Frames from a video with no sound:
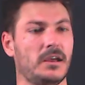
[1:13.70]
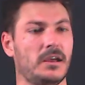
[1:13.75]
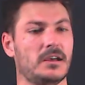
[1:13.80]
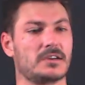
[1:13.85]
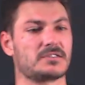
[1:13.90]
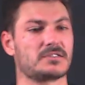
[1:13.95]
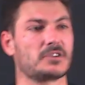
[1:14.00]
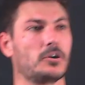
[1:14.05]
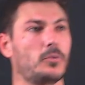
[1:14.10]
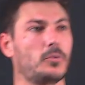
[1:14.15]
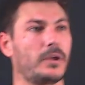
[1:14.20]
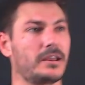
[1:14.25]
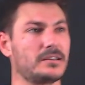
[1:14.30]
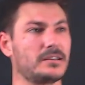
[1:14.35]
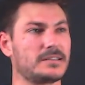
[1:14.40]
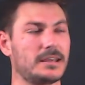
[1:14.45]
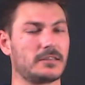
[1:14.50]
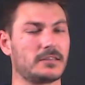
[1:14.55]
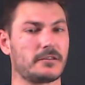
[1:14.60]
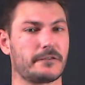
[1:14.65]
So we're going
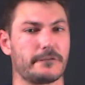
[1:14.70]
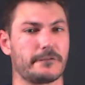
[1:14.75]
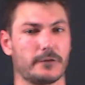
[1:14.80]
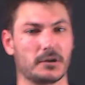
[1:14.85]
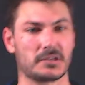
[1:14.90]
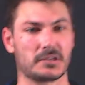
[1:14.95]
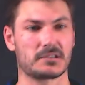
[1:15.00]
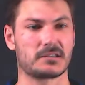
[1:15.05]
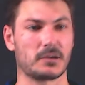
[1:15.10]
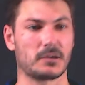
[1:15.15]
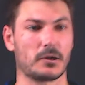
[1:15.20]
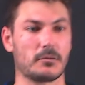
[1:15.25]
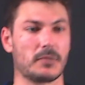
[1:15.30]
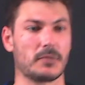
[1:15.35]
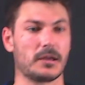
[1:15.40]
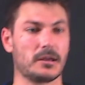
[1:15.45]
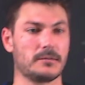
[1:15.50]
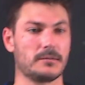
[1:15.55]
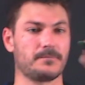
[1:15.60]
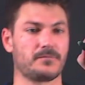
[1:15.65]
to take the first term
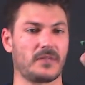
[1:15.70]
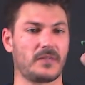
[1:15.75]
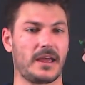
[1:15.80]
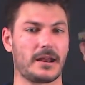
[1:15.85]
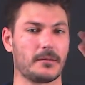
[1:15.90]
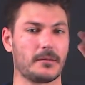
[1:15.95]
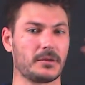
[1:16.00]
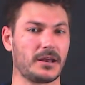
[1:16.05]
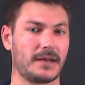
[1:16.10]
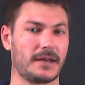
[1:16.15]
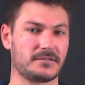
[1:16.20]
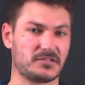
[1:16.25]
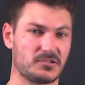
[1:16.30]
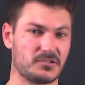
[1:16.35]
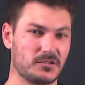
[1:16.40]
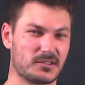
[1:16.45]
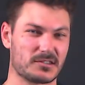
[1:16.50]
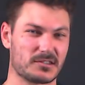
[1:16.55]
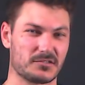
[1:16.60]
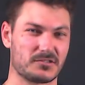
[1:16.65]
here, and I'm going to have to do
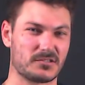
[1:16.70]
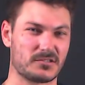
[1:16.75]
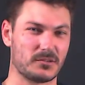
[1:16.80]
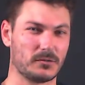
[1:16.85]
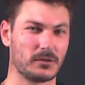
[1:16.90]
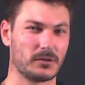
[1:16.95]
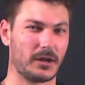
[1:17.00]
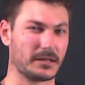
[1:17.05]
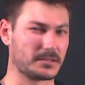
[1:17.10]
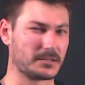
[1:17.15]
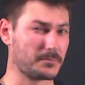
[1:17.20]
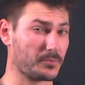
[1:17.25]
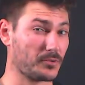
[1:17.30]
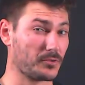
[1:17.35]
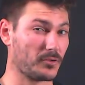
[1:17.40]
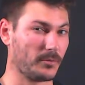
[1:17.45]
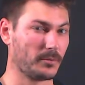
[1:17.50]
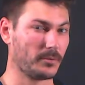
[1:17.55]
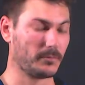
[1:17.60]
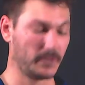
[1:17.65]
this on 2 lines
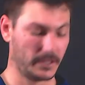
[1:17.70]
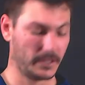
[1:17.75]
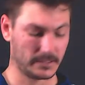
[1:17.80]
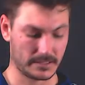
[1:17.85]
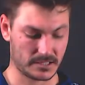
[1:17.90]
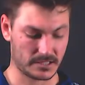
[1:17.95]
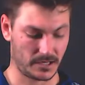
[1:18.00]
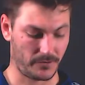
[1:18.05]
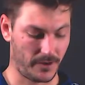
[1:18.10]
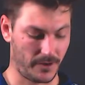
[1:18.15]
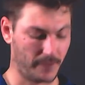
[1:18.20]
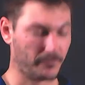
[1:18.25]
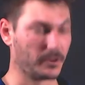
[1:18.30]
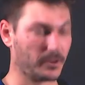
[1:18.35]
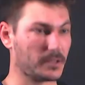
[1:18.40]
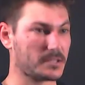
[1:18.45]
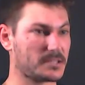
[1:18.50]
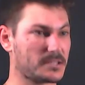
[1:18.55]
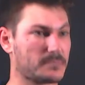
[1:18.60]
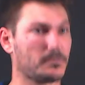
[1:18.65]
probably, unless I write
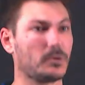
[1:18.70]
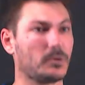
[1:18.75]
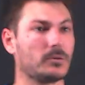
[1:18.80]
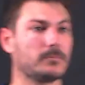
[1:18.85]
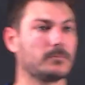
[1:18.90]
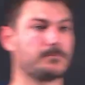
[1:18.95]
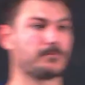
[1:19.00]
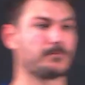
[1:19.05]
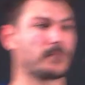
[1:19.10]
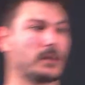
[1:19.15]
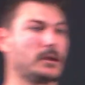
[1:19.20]
really small.